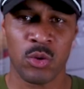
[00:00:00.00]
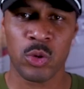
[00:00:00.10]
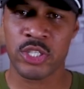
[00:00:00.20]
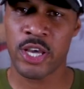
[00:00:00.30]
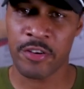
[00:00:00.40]

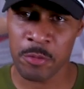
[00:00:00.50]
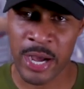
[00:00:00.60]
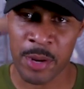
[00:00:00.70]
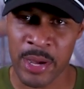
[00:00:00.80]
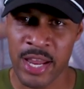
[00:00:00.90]
What's good,
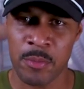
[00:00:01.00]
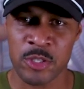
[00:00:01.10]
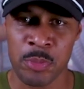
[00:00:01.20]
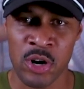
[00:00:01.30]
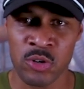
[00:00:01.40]
everybody? My name
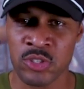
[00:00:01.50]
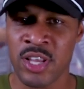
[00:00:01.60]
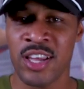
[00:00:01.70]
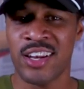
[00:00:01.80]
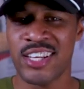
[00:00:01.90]
is Bones.
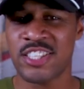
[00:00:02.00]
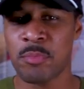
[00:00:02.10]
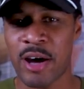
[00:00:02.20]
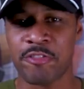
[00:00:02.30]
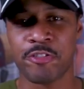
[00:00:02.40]
This is
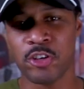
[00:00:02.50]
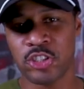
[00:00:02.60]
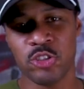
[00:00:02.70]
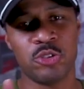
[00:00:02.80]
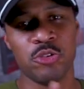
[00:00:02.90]
my
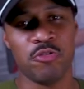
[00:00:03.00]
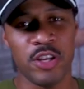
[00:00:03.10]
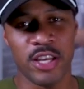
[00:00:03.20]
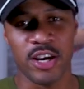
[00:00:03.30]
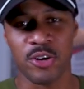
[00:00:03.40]
first YouTube
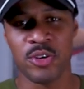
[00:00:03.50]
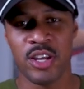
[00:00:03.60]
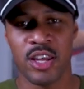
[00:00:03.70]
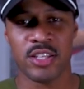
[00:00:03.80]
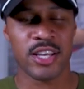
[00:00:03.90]
video.
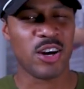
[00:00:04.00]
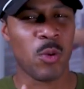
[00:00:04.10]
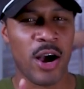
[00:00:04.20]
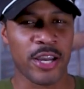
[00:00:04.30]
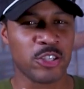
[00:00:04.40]
And take a
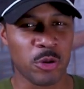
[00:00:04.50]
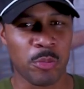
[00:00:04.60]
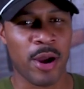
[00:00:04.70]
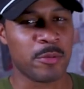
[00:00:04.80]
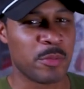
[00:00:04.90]
while, guess what
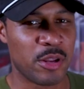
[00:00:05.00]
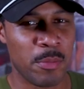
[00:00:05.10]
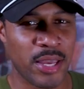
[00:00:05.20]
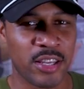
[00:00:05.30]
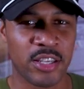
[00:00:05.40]
prompted me to
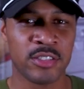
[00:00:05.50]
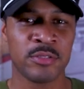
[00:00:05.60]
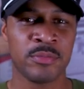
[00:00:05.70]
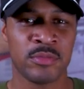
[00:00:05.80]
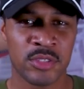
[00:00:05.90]
make it?
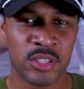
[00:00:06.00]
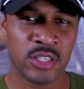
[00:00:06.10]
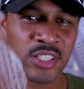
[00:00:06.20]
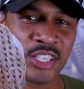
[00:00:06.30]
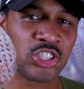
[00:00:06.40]

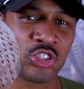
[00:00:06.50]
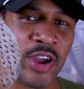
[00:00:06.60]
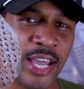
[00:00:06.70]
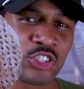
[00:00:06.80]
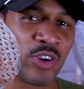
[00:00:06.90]
This
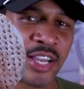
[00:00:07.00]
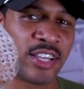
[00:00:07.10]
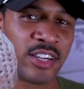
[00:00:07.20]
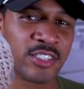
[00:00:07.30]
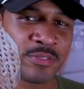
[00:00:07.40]
trash right
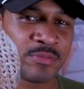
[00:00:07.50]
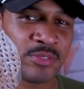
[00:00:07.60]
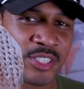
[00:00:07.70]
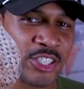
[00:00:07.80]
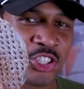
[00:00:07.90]
here.
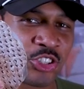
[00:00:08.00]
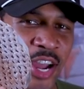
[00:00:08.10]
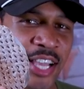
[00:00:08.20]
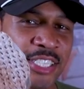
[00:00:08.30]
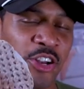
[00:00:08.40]
This
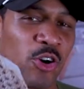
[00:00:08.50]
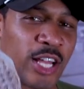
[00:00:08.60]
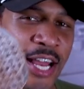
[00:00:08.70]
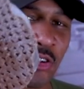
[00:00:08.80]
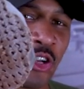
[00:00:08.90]
trash. I know a
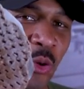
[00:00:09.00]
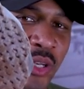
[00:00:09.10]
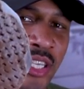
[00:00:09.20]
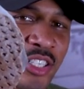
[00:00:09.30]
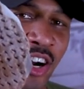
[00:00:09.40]
lot of you know
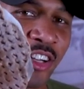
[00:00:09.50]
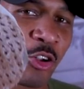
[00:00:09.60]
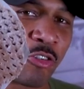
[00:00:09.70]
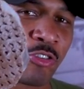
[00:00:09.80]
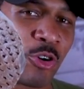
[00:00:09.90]
what these are, the
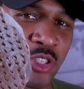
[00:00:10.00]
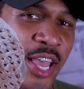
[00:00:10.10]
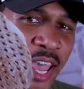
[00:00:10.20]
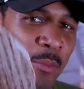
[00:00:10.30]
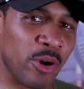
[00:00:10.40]
little frozen
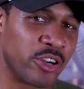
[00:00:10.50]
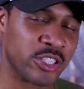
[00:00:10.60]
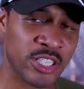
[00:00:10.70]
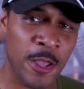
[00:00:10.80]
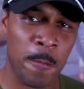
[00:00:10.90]
hamburgers.